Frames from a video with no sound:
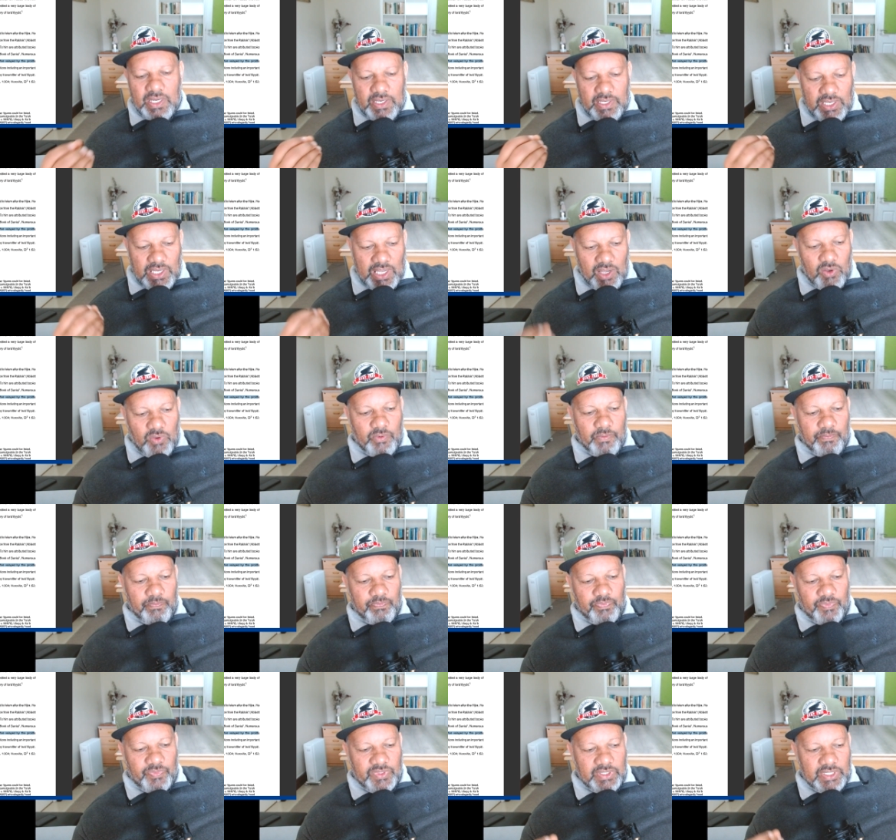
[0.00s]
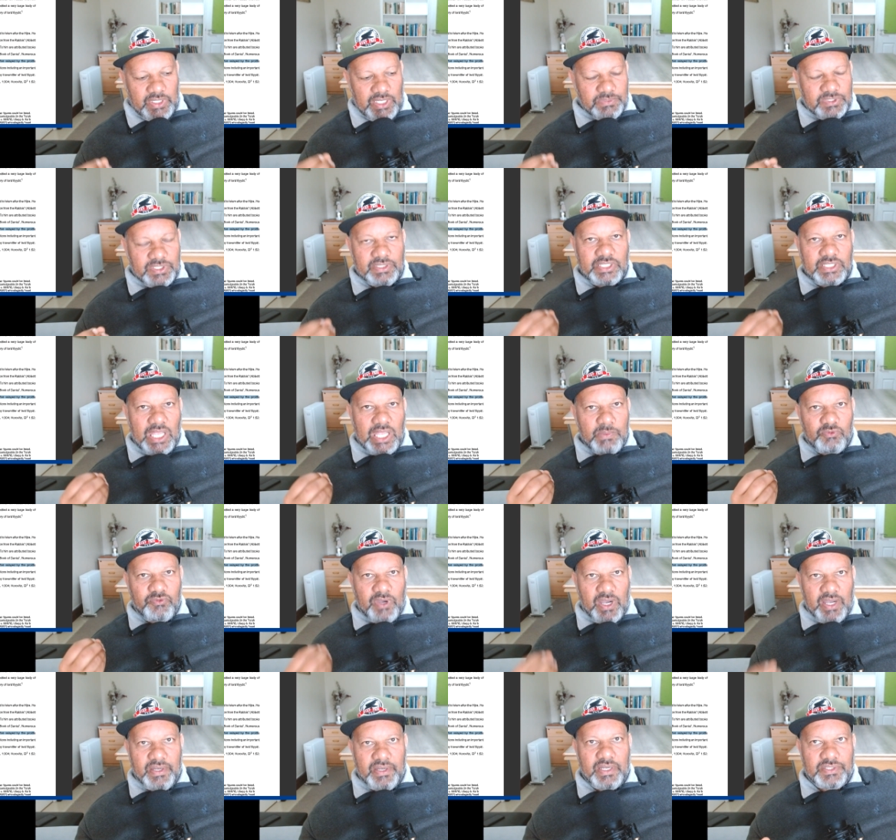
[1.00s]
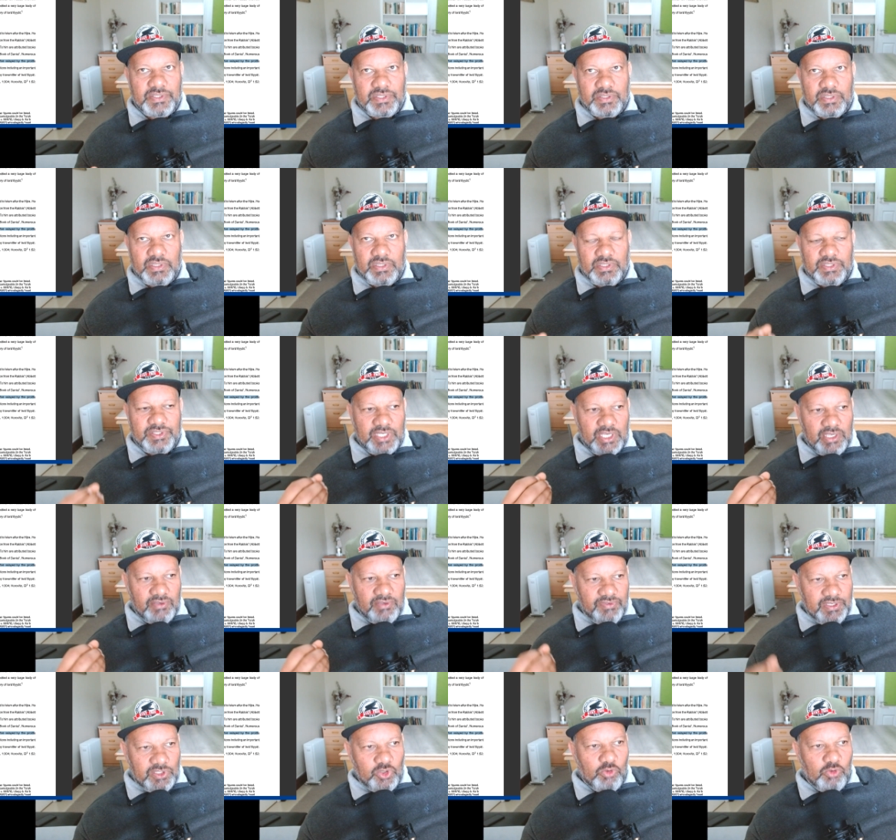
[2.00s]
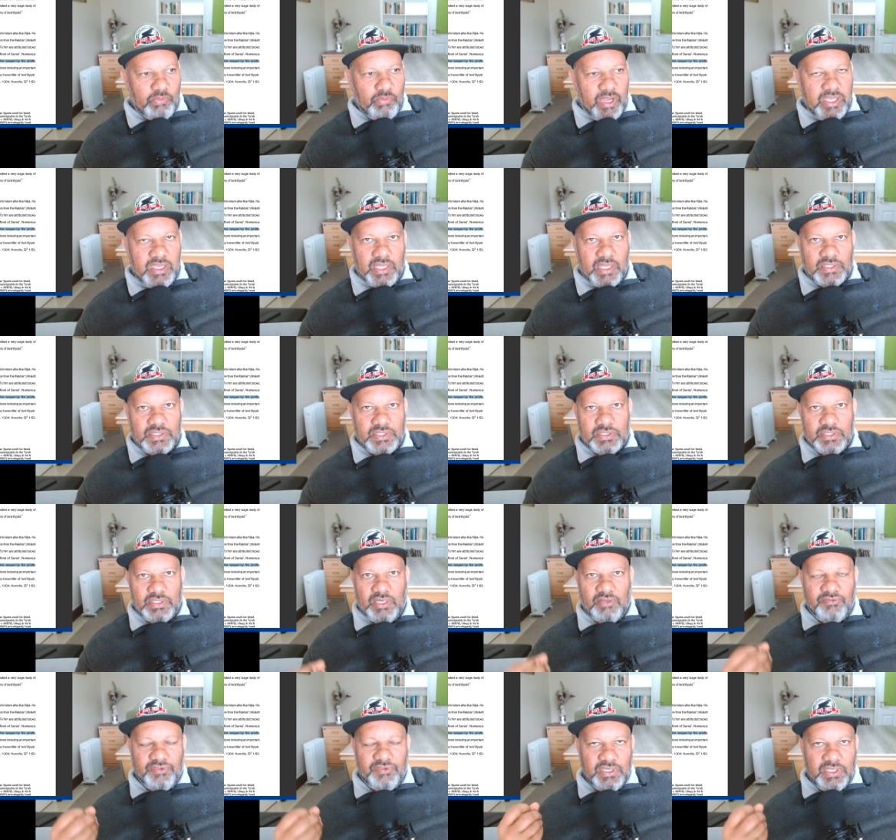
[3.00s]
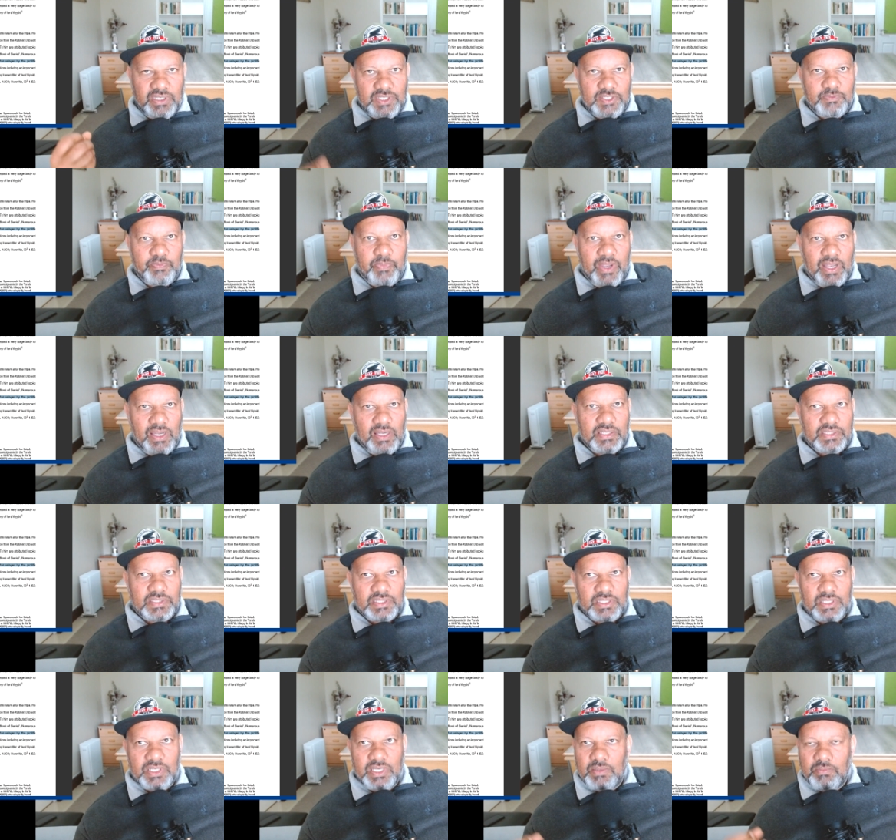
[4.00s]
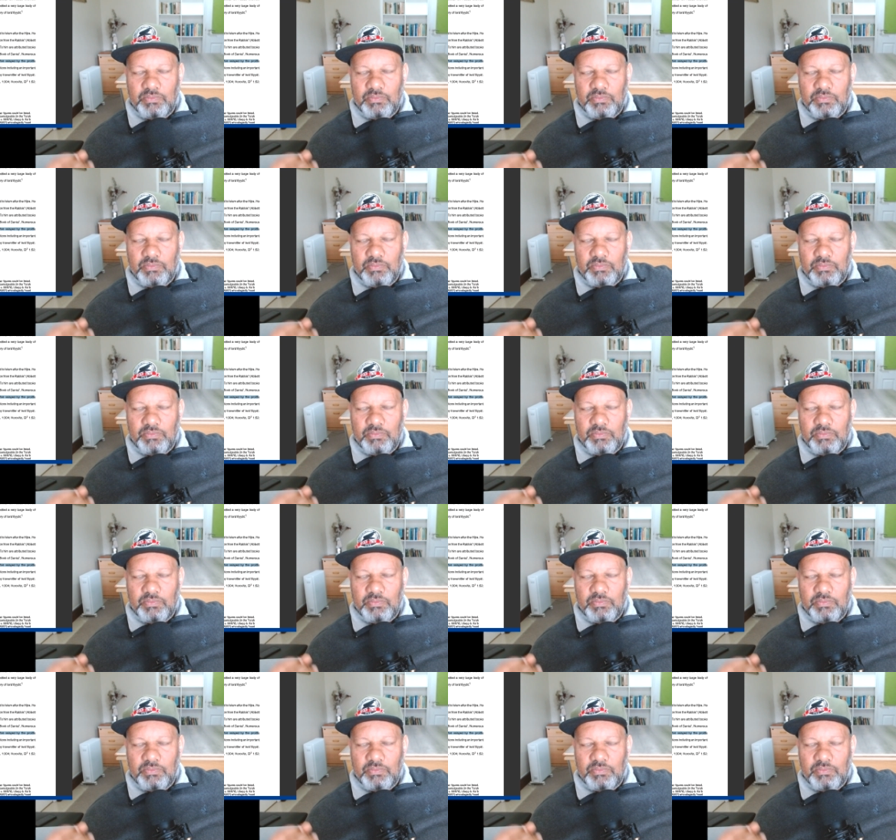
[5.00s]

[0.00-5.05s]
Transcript: Now comes the time of Anas serving the Umayyads, living in his palace,